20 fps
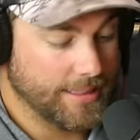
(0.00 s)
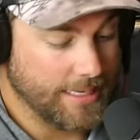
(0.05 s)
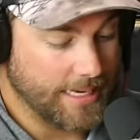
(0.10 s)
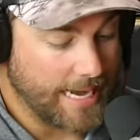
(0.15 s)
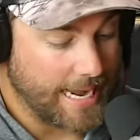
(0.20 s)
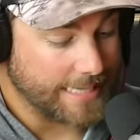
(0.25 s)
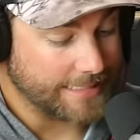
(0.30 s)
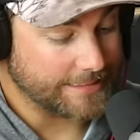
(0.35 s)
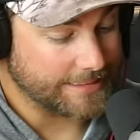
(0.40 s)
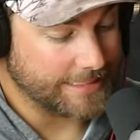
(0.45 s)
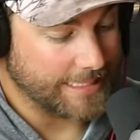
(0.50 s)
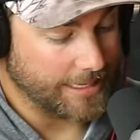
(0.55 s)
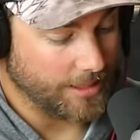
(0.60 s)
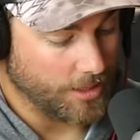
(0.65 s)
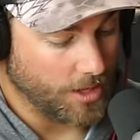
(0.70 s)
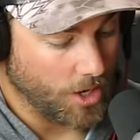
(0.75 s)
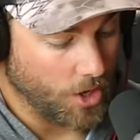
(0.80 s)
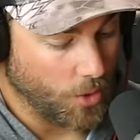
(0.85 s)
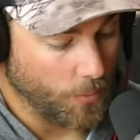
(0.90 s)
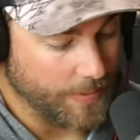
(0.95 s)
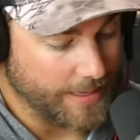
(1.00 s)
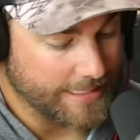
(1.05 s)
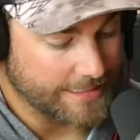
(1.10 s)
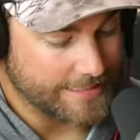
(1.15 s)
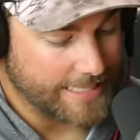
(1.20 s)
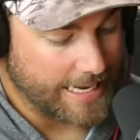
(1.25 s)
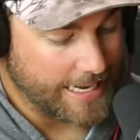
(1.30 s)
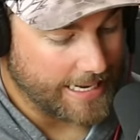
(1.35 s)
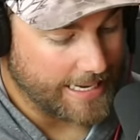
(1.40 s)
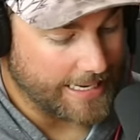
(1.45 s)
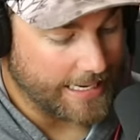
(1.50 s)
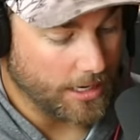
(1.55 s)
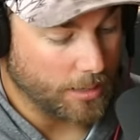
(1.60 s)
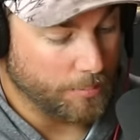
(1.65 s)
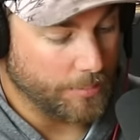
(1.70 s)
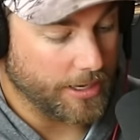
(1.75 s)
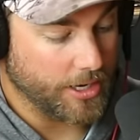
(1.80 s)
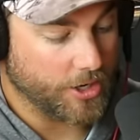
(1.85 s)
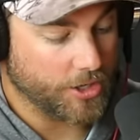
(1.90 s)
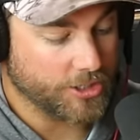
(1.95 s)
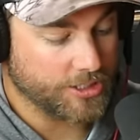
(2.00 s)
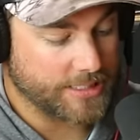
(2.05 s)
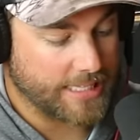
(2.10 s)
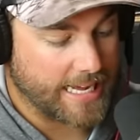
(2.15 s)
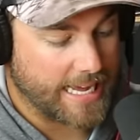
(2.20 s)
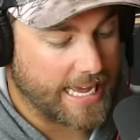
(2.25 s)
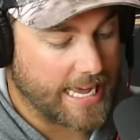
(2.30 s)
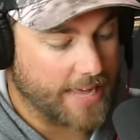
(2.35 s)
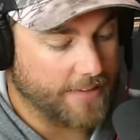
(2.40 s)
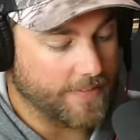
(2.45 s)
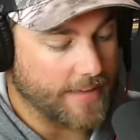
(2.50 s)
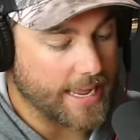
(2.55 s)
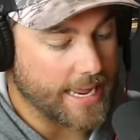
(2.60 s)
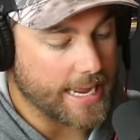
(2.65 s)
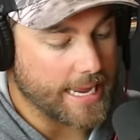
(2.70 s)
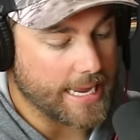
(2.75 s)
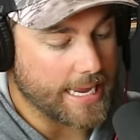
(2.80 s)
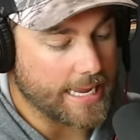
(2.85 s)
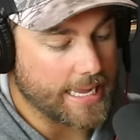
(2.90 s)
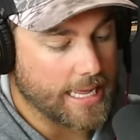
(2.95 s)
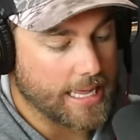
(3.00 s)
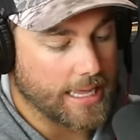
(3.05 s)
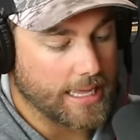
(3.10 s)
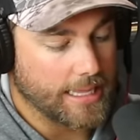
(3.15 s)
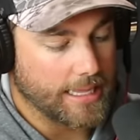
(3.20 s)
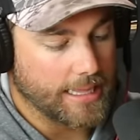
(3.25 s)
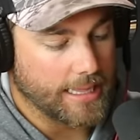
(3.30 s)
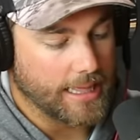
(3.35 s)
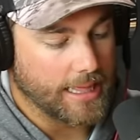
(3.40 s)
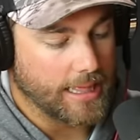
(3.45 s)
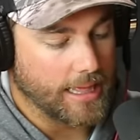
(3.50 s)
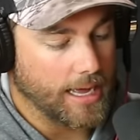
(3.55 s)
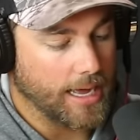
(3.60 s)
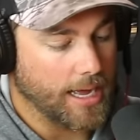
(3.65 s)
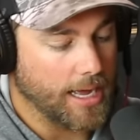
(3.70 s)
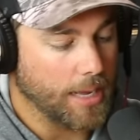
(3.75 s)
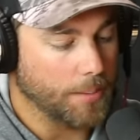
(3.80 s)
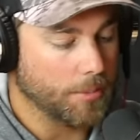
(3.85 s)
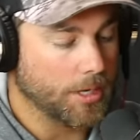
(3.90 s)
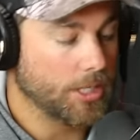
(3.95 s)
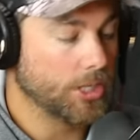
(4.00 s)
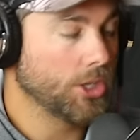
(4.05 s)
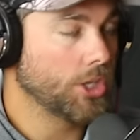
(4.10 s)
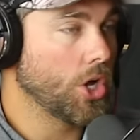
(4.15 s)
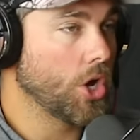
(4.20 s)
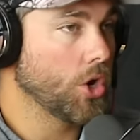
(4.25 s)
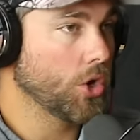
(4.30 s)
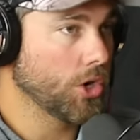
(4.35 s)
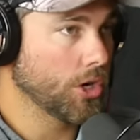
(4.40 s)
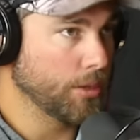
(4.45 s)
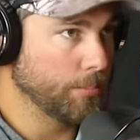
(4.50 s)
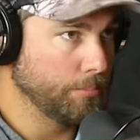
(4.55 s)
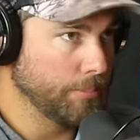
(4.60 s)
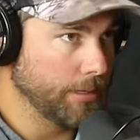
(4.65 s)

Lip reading: The nice thing, though, is that it appears to have a longer